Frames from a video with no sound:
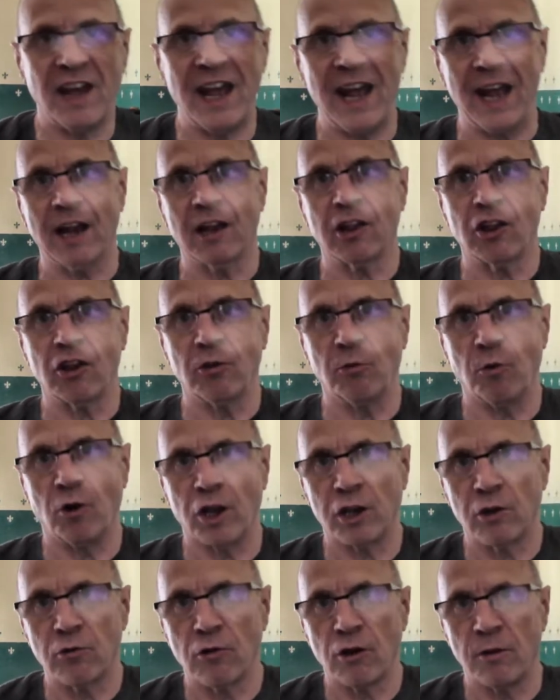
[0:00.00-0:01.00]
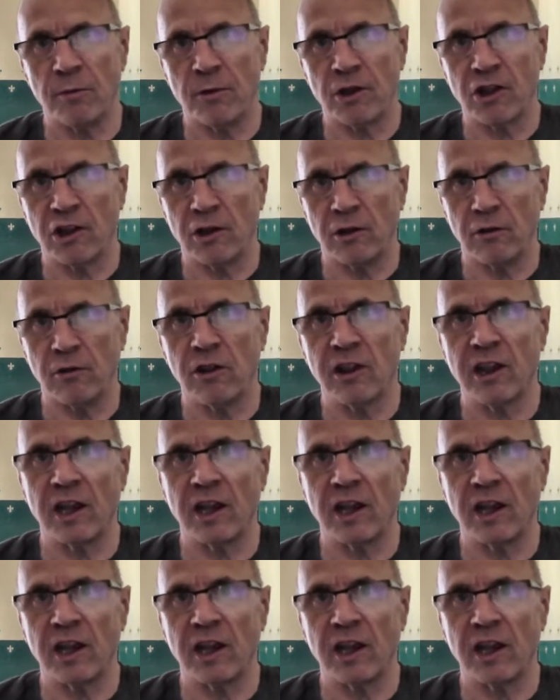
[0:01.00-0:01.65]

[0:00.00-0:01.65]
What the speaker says: X and Y chromosomes,